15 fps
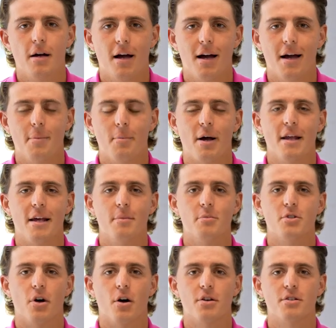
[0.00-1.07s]
Hi, my
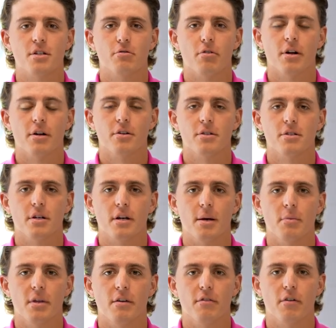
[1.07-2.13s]
name's Austin Reynolds.
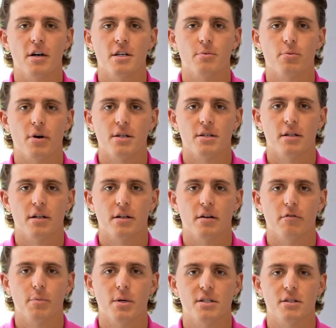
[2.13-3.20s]
I'm the Vice President
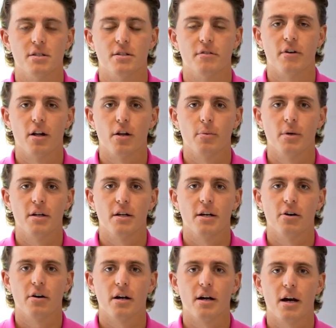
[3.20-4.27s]
of Business Development
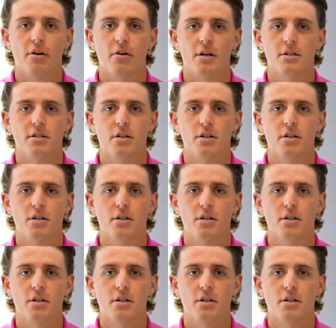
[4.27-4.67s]
here at Kyros